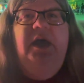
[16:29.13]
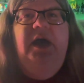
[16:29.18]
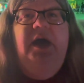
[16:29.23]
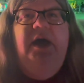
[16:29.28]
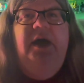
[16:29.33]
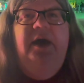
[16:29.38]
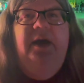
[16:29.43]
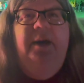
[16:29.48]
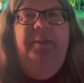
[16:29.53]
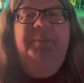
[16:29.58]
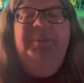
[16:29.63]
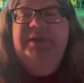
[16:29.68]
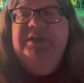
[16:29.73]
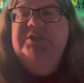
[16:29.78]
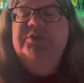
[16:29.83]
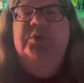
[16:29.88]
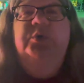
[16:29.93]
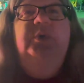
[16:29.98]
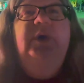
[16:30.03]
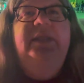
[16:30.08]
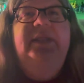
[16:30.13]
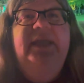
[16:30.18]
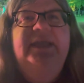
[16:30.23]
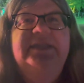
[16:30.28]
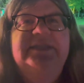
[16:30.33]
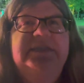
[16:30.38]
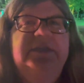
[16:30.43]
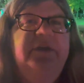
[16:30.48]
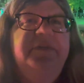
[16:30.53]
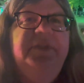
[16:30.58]
Um, but it's cool. I like
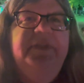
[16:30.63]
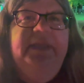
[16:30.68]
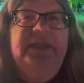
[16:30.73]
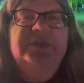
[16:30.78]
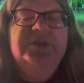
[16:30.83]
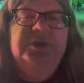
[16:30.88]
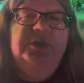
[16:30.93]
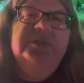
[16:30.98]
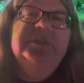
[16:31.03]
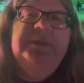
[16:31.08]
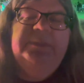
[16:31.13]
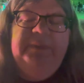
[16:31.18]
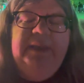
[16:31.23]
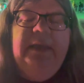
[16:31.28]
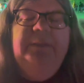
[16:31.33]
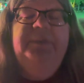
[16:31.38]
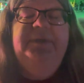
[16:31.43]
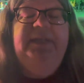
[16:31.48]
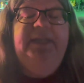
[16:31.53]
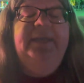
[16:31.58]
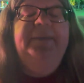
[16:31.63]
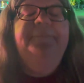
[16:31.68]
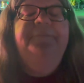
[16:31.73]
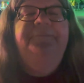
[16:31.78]
seeing all the lanterns. I'm glad we did it.